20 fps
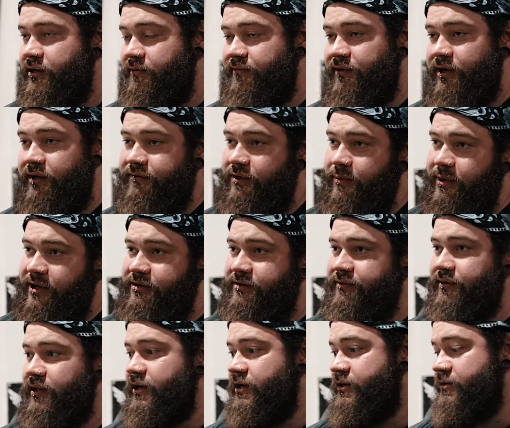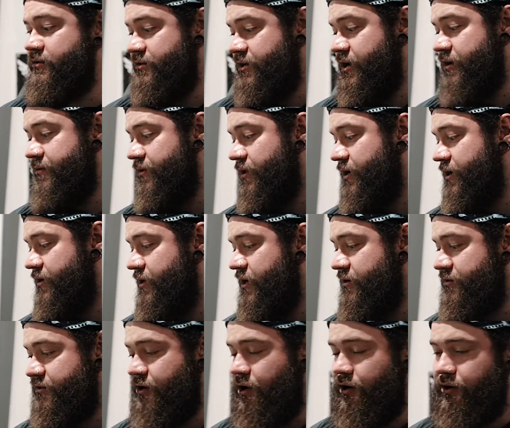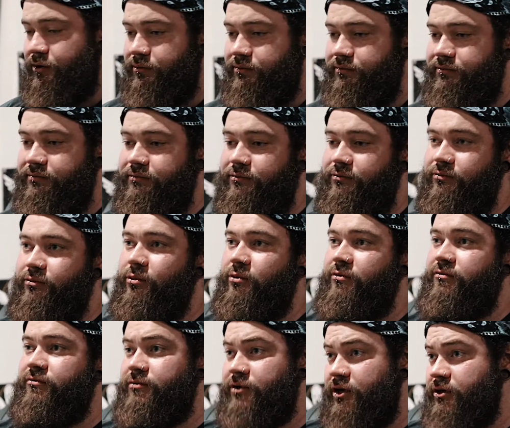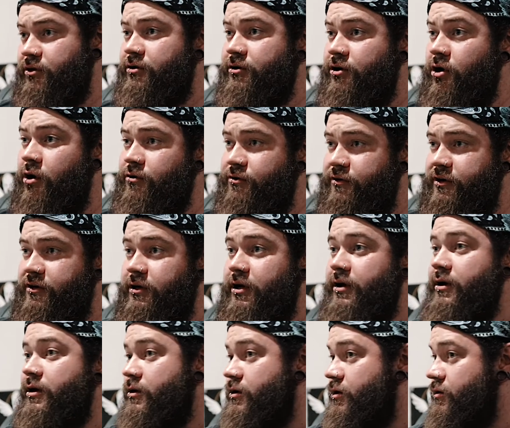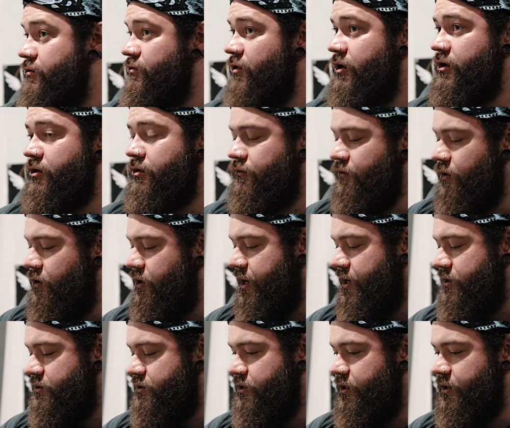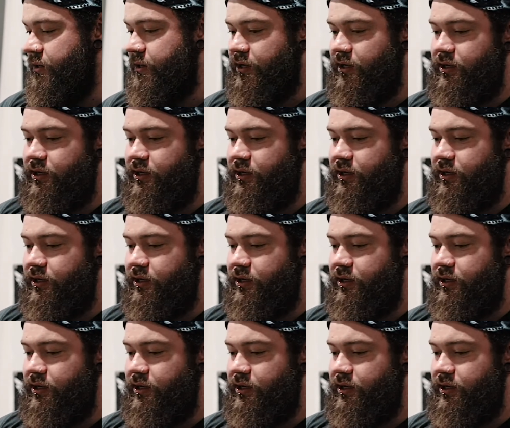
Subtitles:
If you have to bench flared and stay flared, there's no concrete right or wrong answer.